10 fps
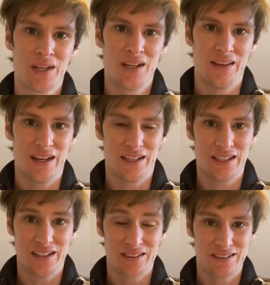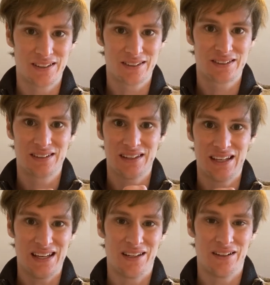that it exists
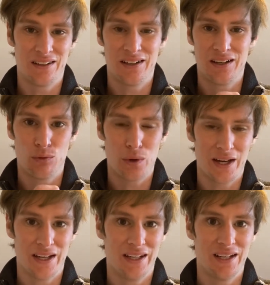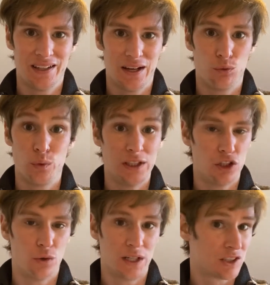in a way that we
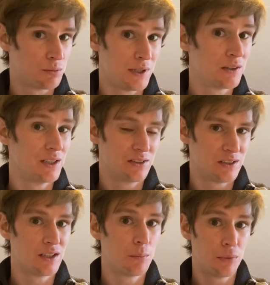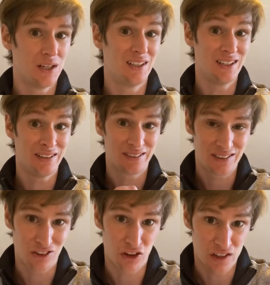don't experience it, but it is
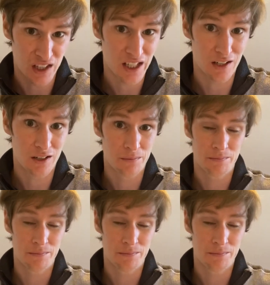still there.